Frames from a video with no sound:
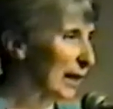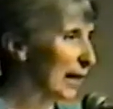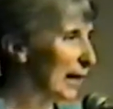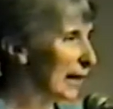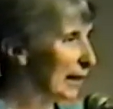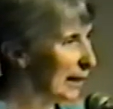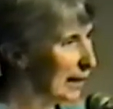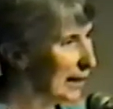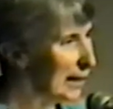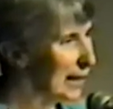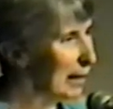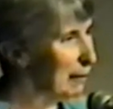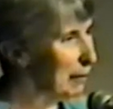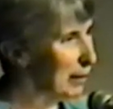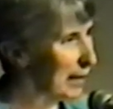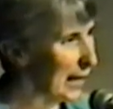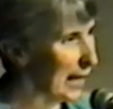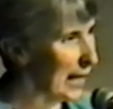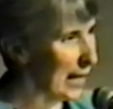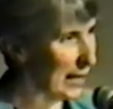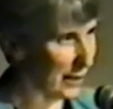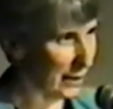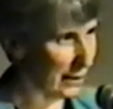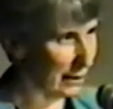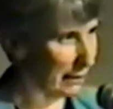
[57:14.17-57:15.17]
They didn't have a
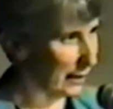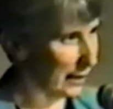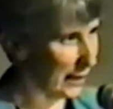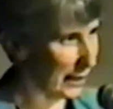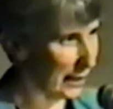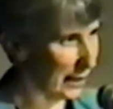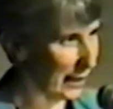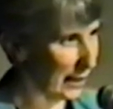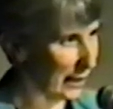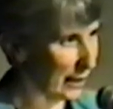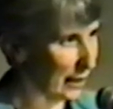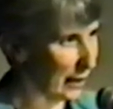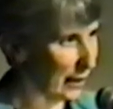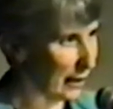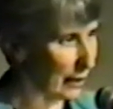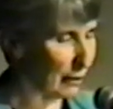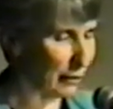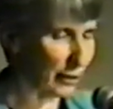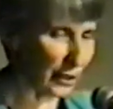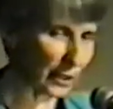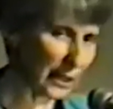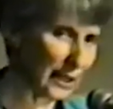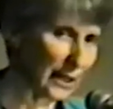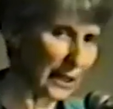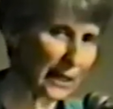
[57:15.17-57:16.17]
counselor that they could go to.
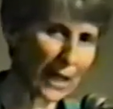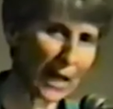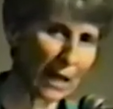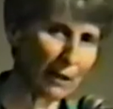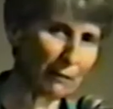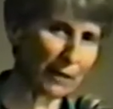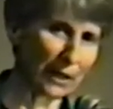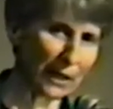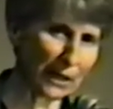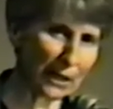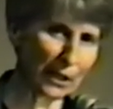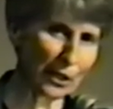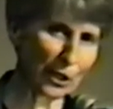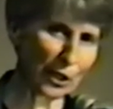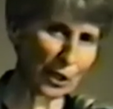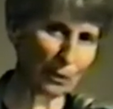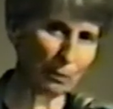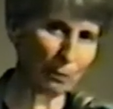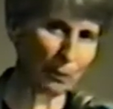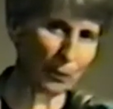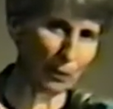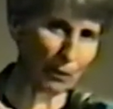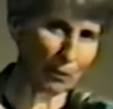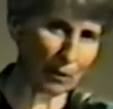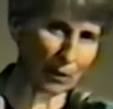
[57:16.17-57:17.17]
They didn't have any
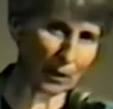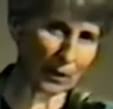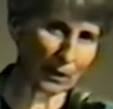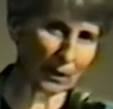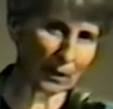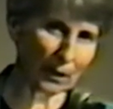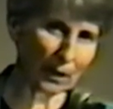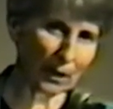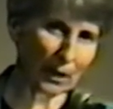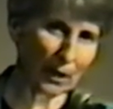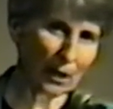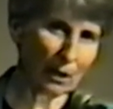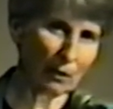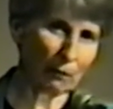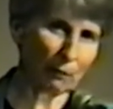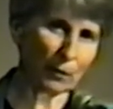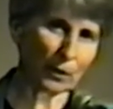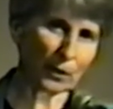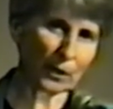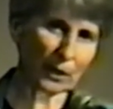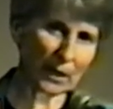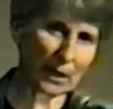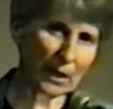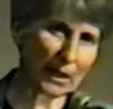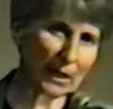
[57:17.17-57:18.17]
support for
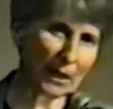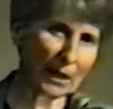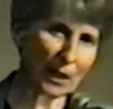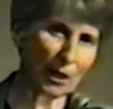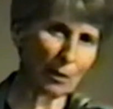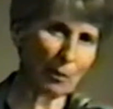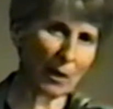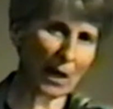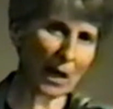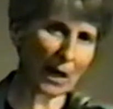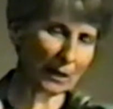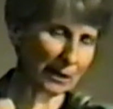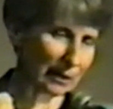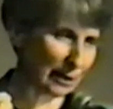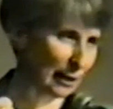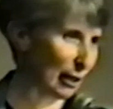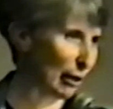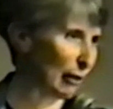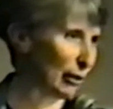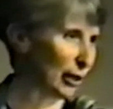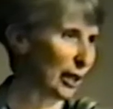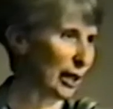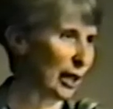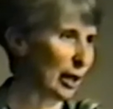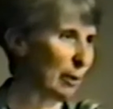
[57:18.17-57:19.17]
thinking about,
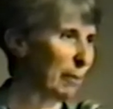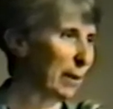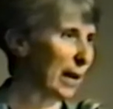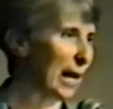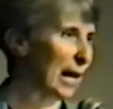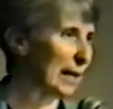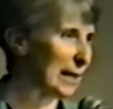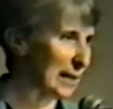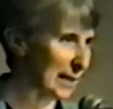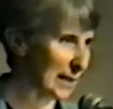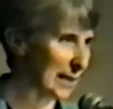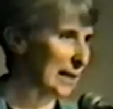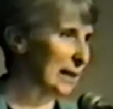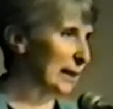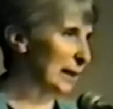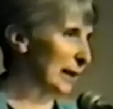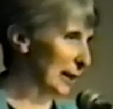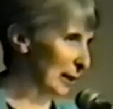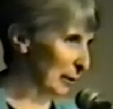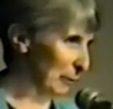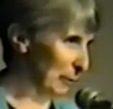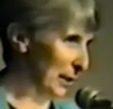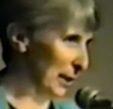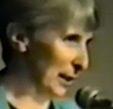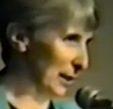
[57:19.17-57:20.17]
talking about, dealing
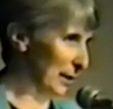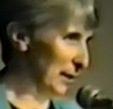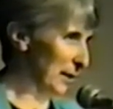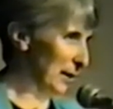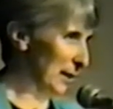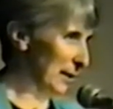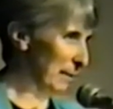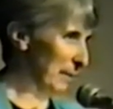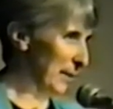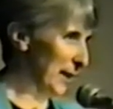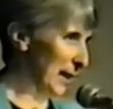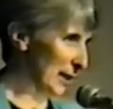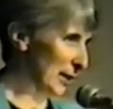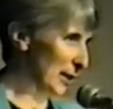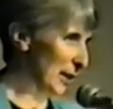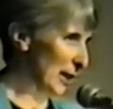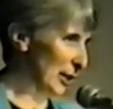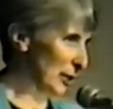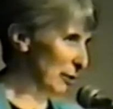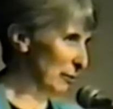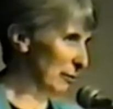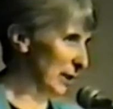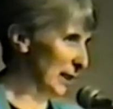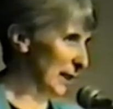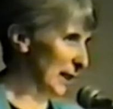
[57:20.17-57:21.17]
with their
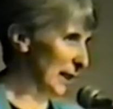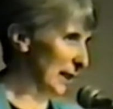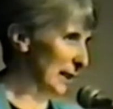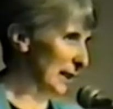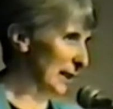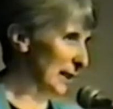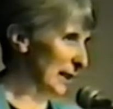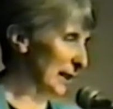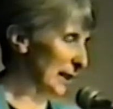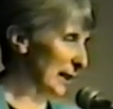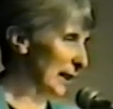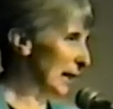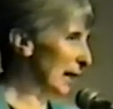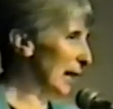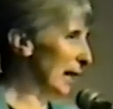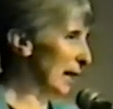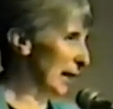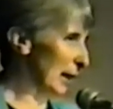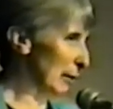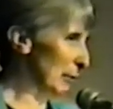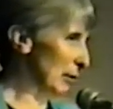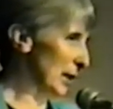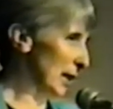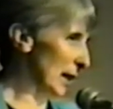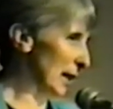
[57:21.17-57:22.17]
sexual identity, and they
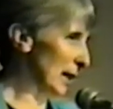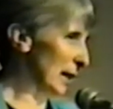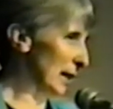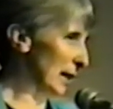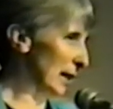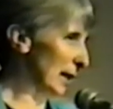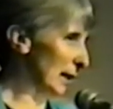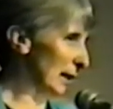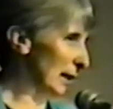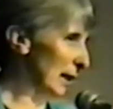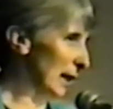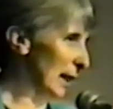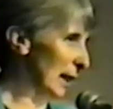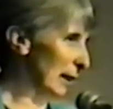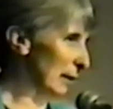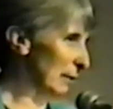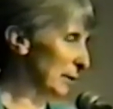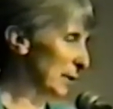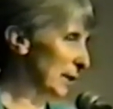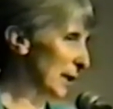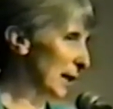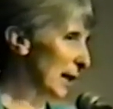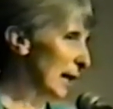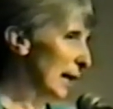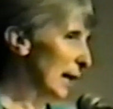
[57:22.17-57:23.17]
were taking their lives.
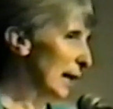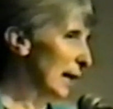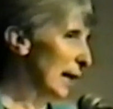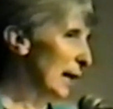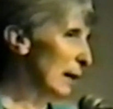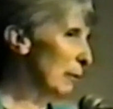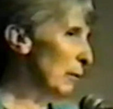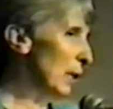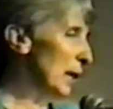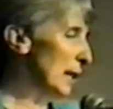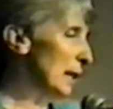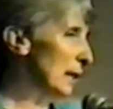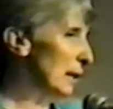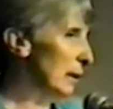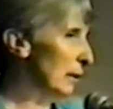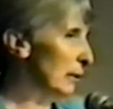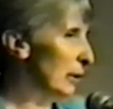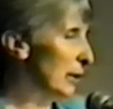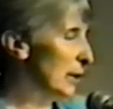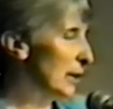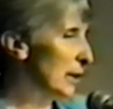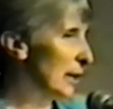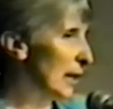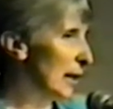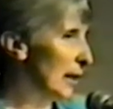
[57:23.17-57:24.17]
And what did
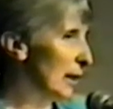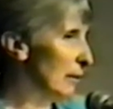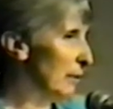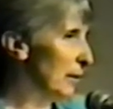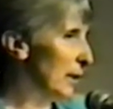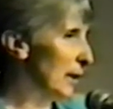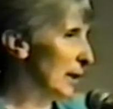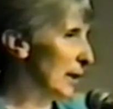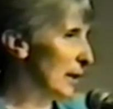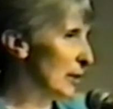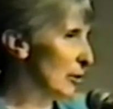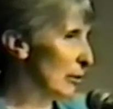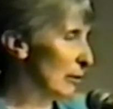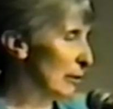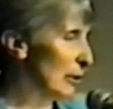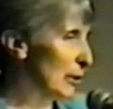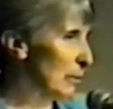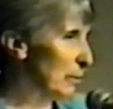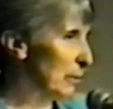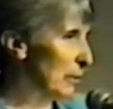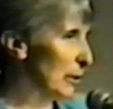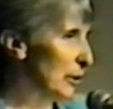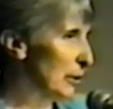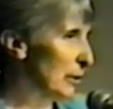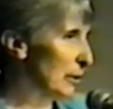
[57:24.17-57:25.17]
Louis Sullivan and George
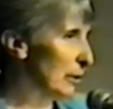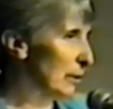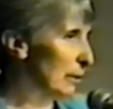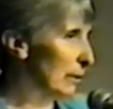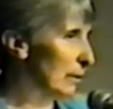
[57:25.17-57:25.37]
Bush do?